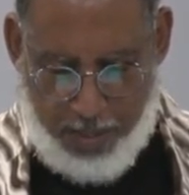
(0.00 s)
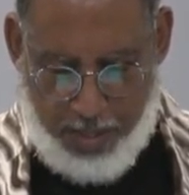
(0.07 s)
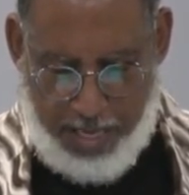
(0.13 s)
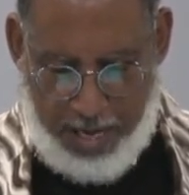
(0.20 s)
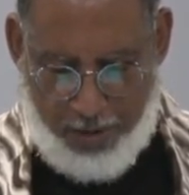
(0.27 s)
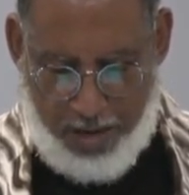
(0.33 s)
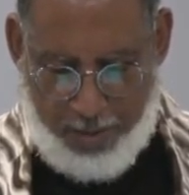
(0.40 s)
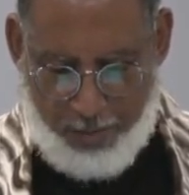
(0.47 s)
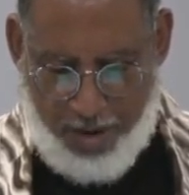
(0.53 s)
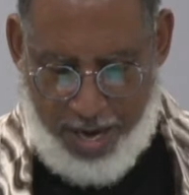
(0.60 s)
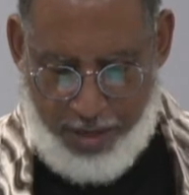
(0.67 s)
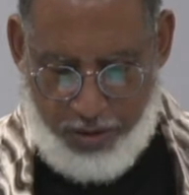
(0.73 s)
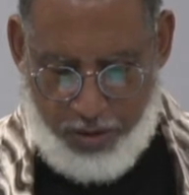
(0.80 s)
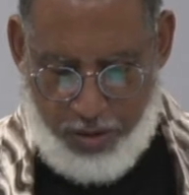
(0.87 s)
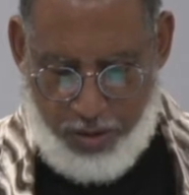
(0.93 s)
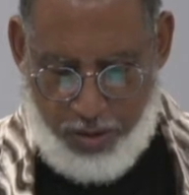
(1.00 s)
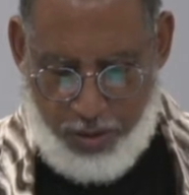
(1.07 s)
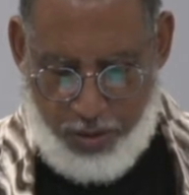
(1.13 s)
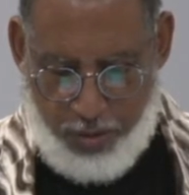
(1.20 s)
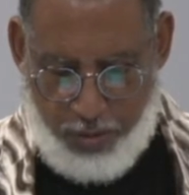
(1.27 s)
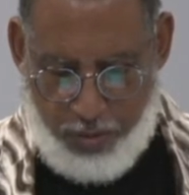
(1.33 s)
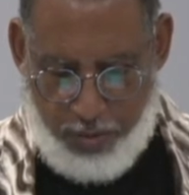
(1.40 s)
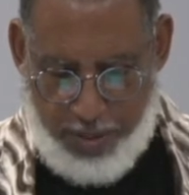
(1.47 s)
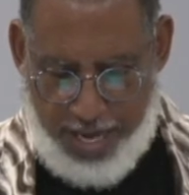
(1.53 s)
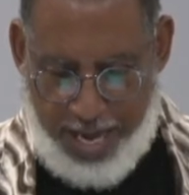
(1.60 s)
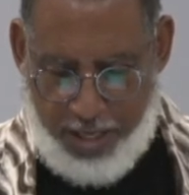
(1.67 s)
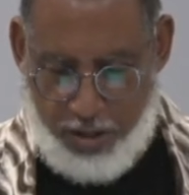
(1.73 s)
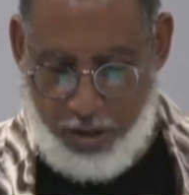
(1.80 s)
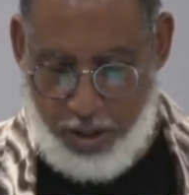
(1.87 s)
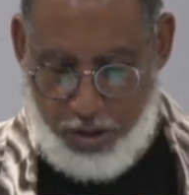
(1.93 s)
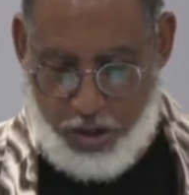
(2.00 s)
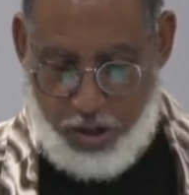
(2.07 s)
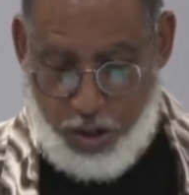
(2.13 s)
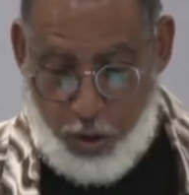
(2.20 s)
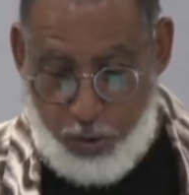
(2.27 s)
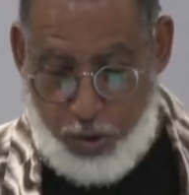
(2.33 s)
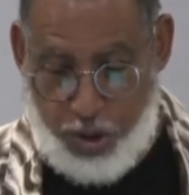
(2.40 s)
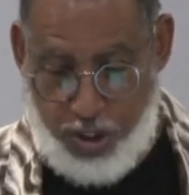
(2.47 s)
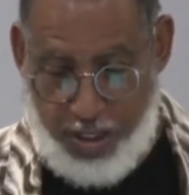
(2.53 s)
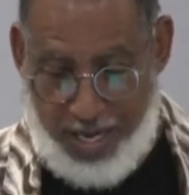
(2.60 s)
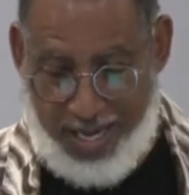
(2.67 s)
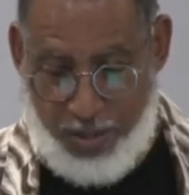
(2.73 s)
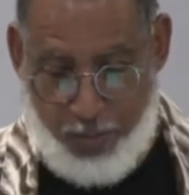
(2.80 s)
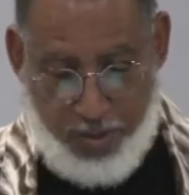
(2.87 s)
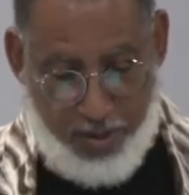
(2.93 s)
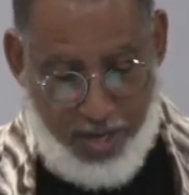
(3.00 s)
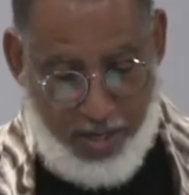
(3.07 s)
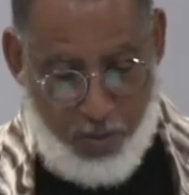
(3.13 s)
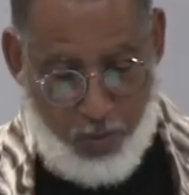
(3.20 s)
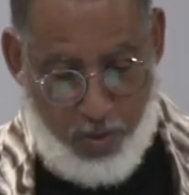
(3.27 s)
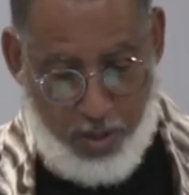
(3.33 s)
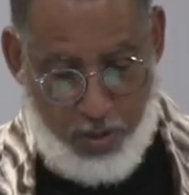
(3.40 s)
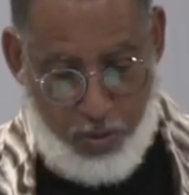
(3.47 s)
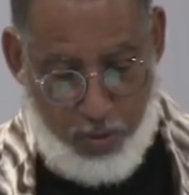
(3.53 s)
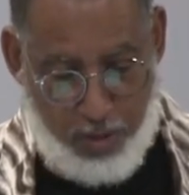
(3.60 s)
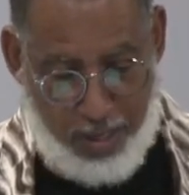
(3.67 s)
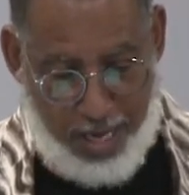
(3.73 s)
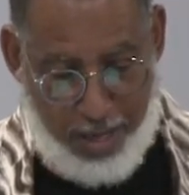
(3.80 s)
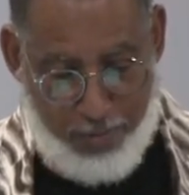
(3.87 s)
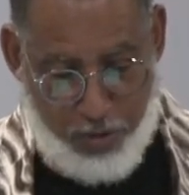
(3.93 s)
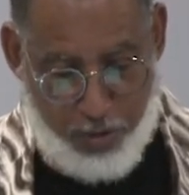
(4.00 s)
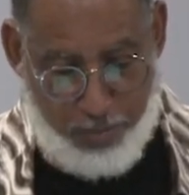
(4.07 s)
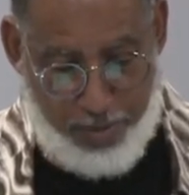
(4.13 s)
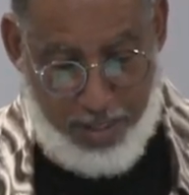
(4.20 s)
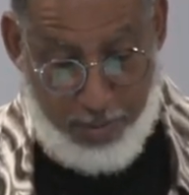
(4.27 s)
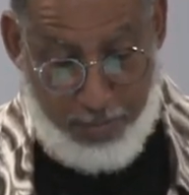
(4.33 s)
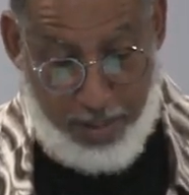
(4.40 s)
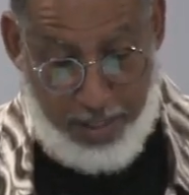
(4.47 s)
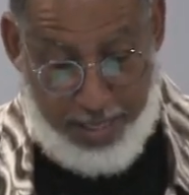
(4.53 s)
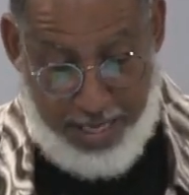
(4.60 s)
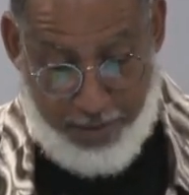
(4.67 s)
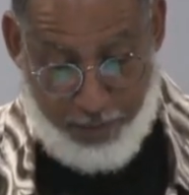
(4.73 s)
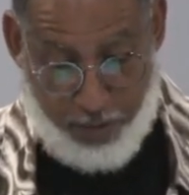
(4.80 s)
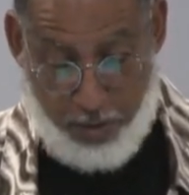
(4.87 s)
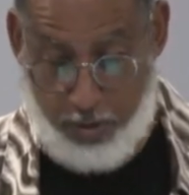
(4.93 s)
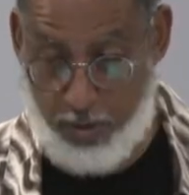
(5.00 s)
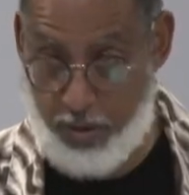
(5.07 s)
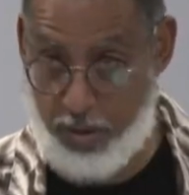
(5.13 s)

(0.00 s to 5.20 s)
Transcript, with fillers: "Now I'm writing to you not to associate with anyone who claims to be a believer."